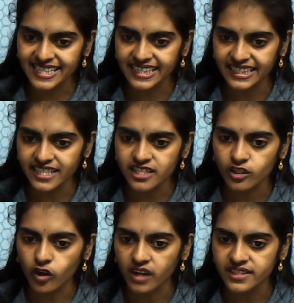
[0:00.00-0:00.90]
degrees
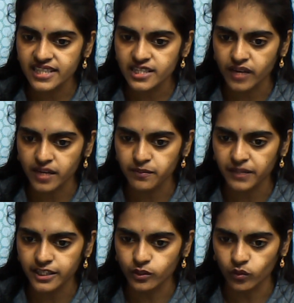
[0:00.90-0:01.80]
cos is 1
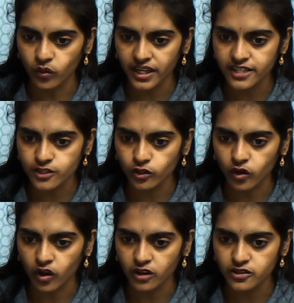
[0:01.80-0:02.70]
by 2. Okay, so
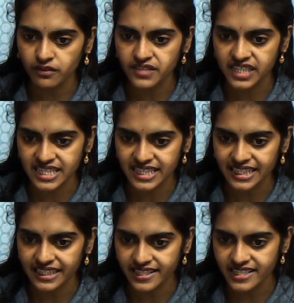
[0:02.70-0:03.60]
cos of 60
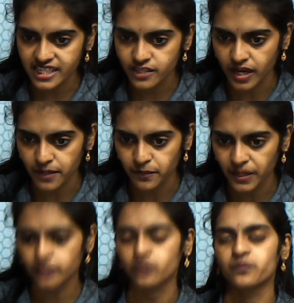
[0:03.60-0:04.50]
degrees is 1
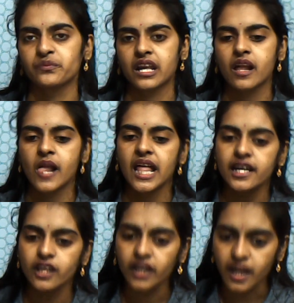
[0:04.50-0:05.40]
by 2.
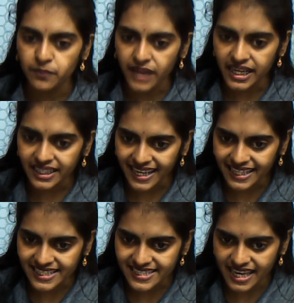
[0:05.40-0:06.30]
Now comparing, I
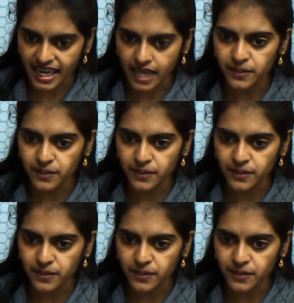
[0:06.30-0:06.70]
can see a